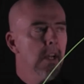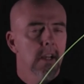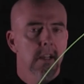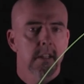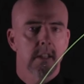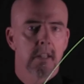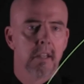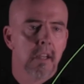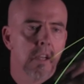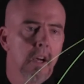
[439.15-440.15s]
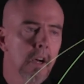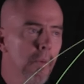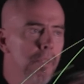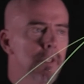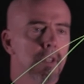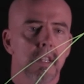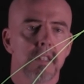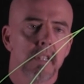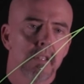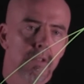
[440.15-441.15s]
arc. I want you to
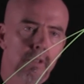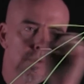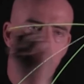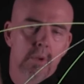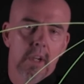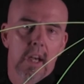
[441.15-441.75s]
continue to draw